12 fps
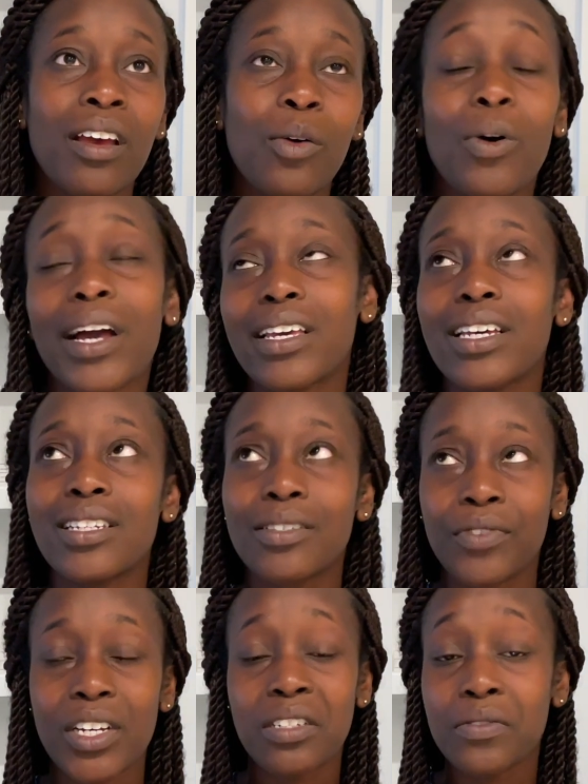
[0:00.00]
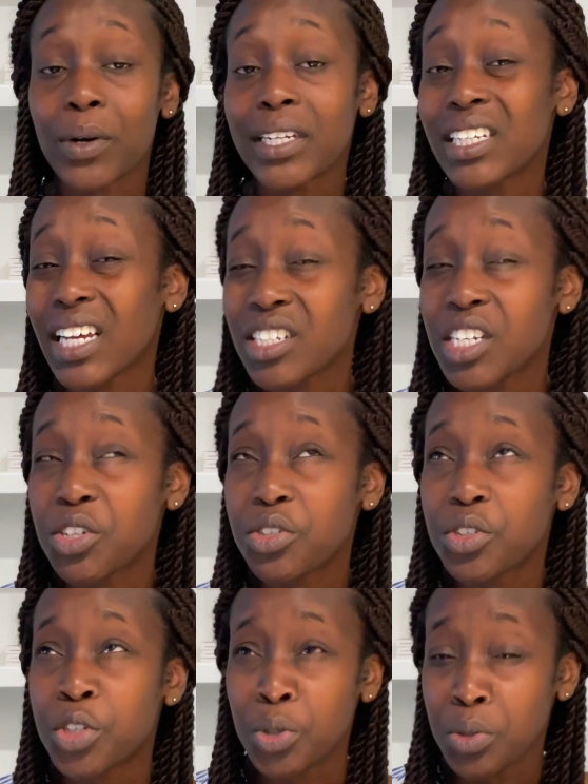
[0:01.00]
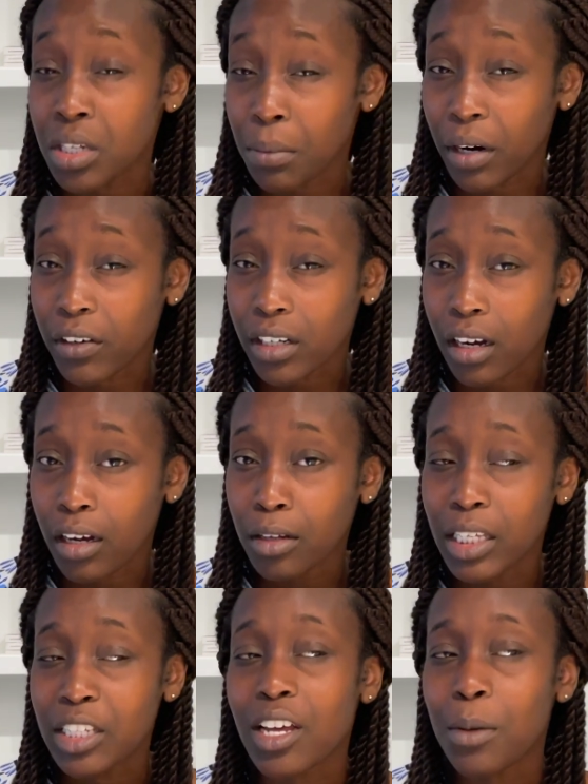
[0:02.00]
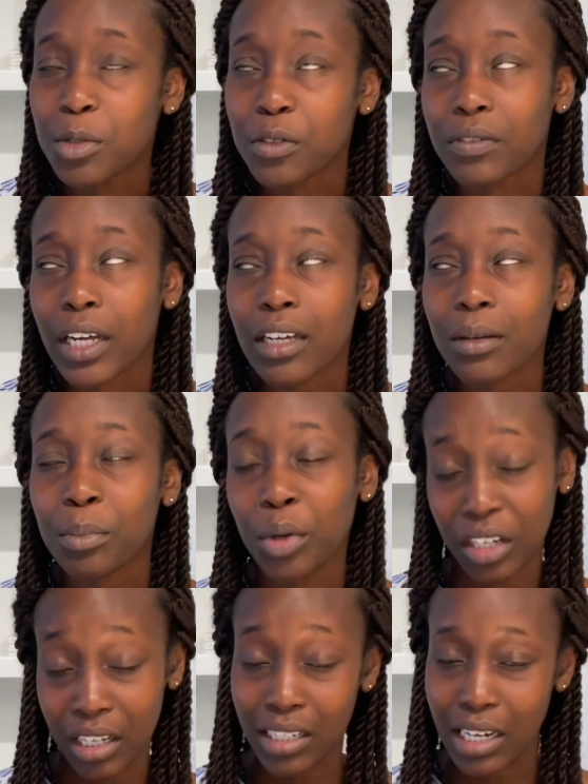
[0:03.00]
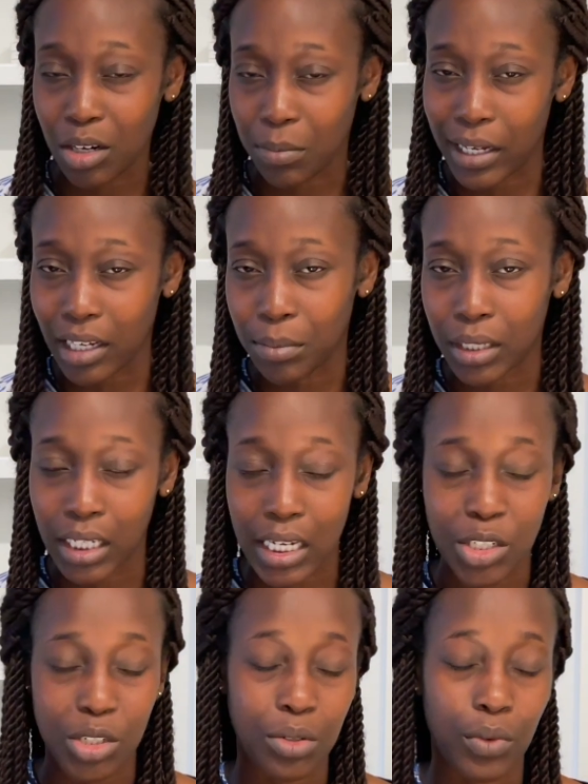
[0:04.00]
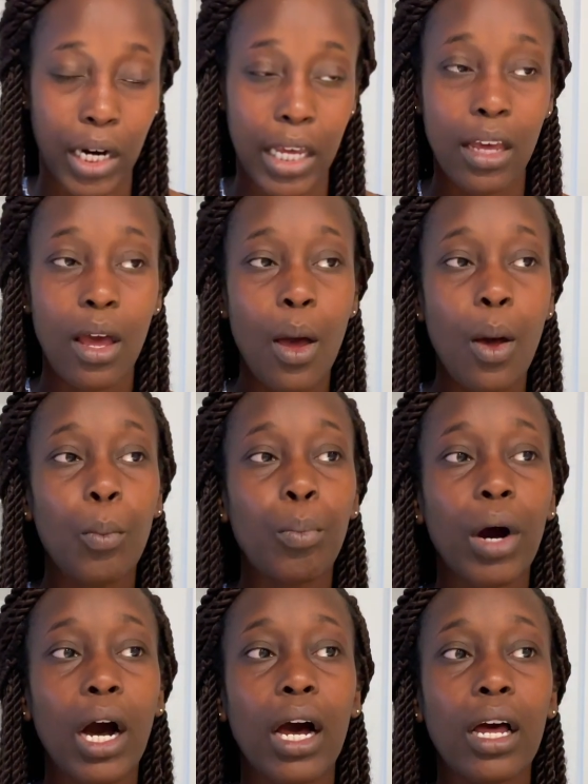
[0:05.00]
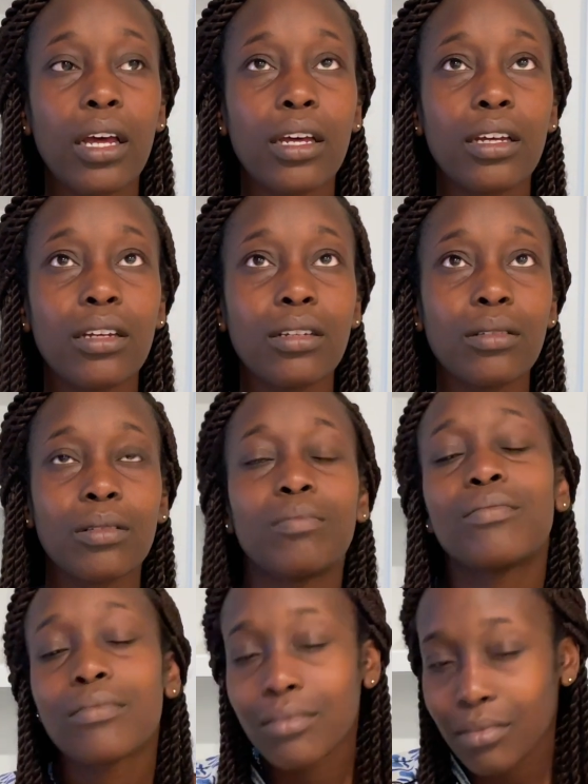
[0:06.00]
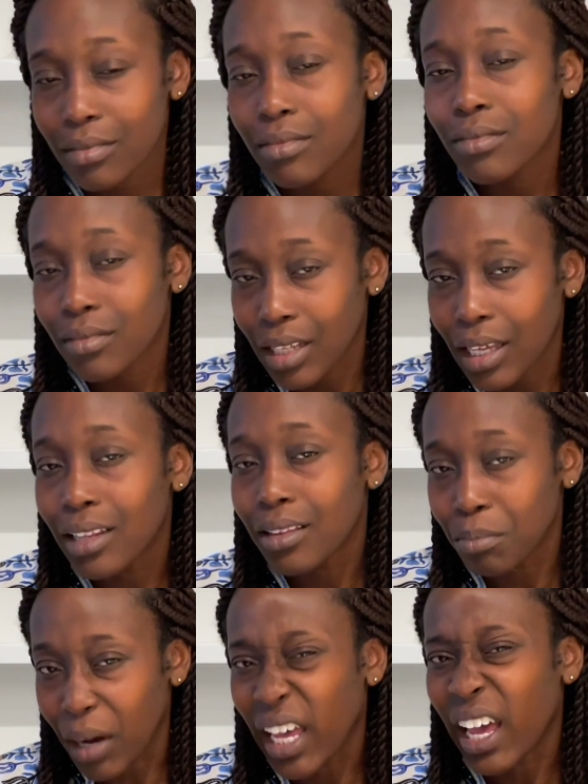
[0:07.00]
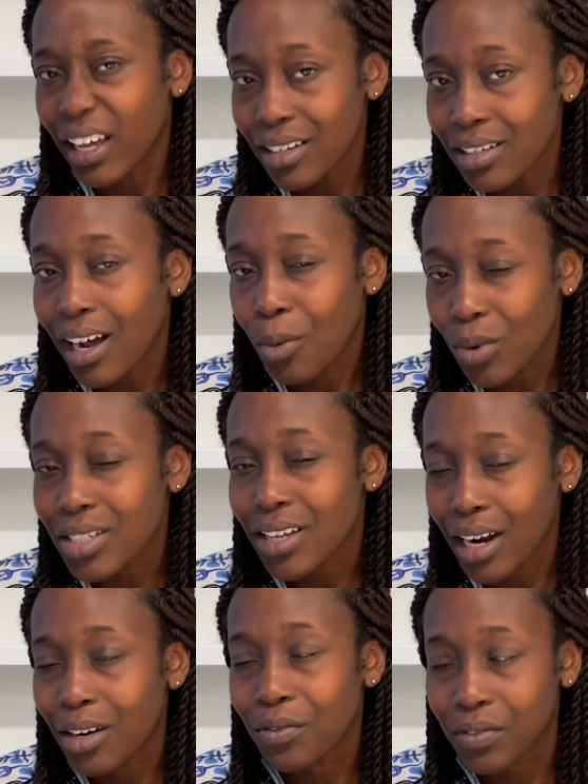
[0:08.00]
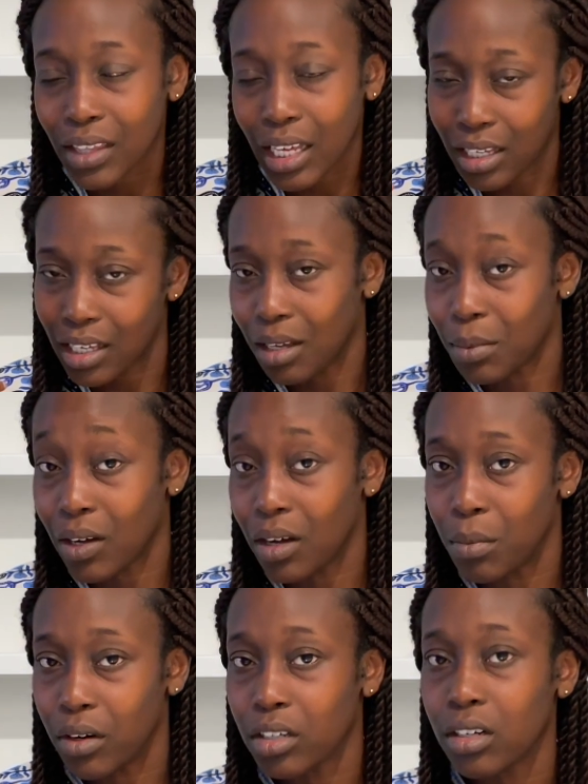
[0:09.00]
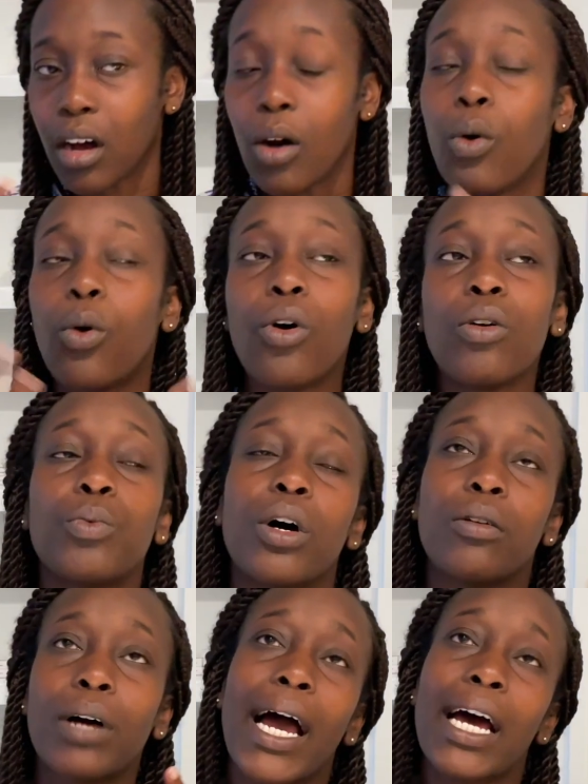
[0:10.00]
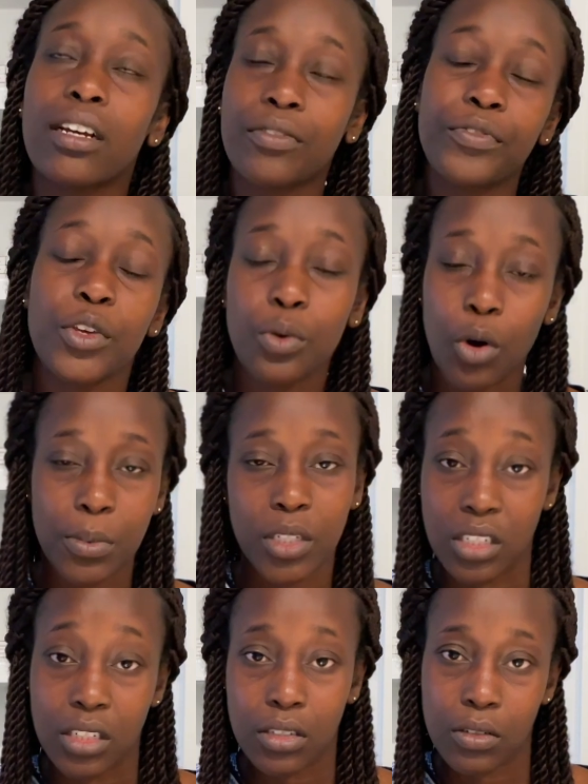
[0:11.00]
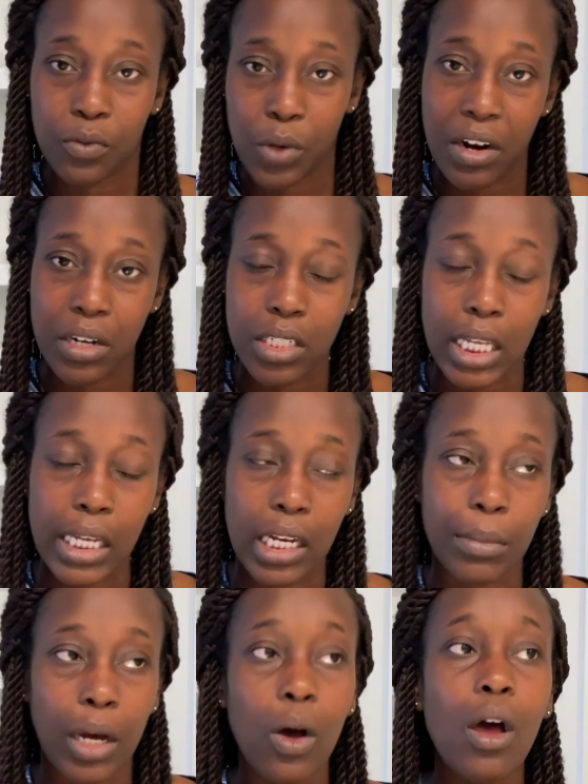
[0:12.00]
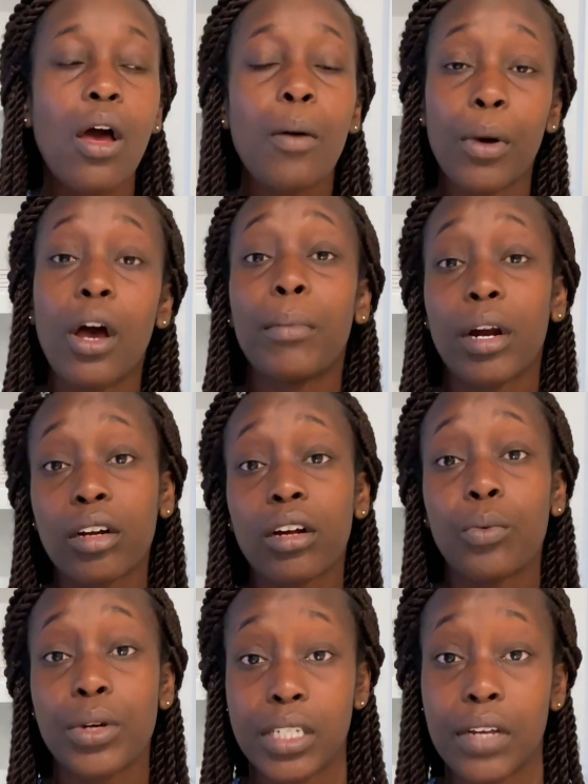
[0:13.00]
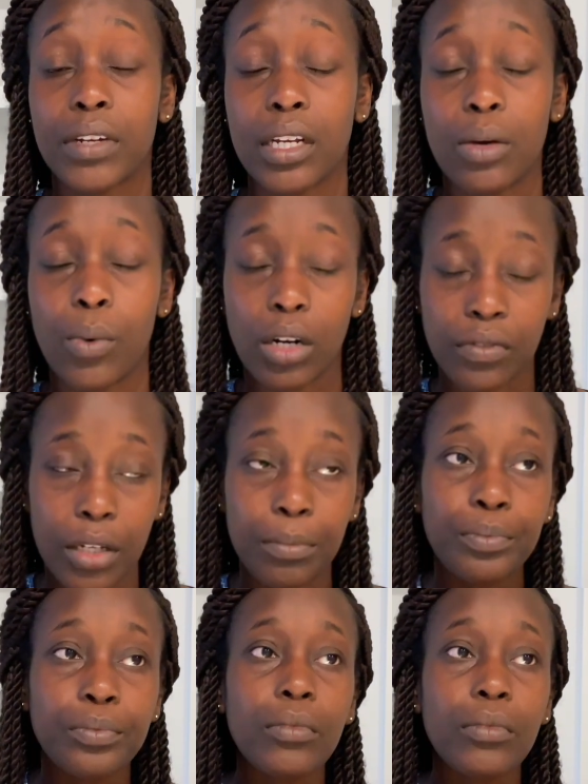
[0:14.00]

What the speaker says: Well, I guess first of all, I didn't actually choose America in terms of like putting it down on my application, right? But in my head, I was kind of thinking about America, or well, I had a few options of where I was thinking about, but America was definitely one of them.